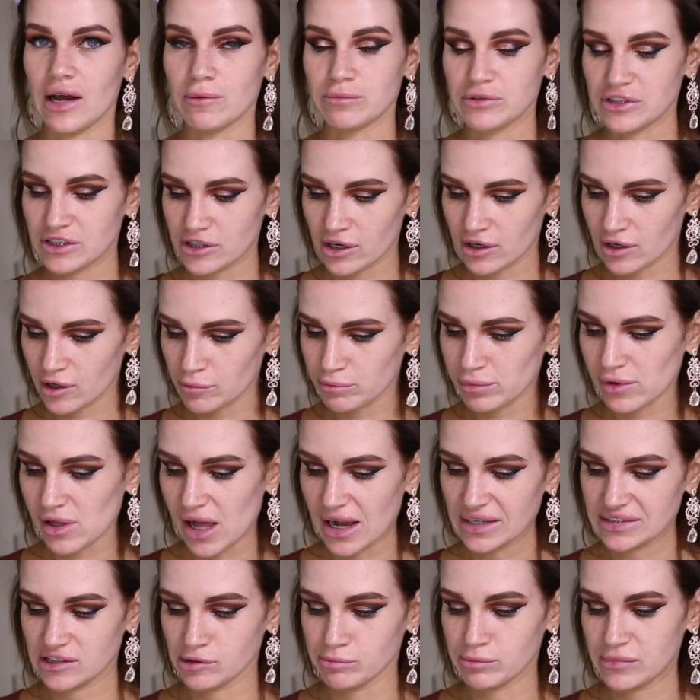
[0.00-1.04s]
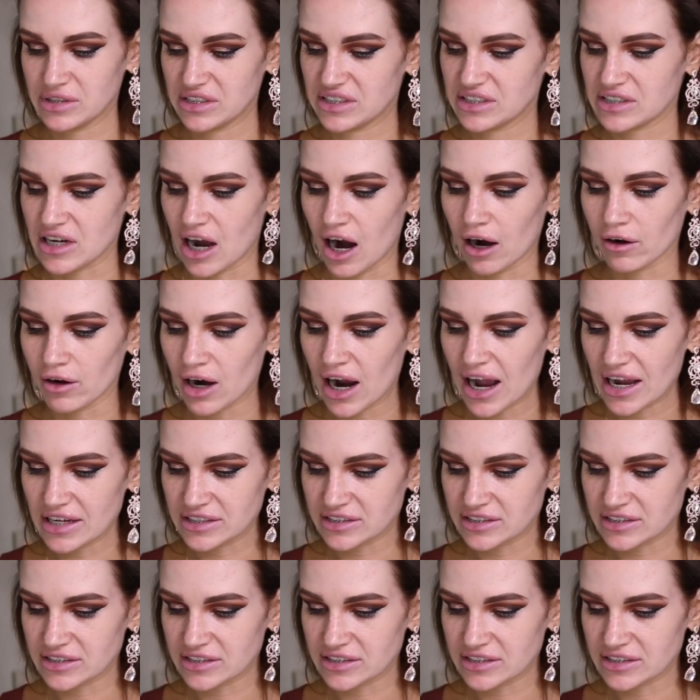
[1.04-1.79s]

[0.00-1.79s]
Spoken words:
Now I'm just going to apply some mascara.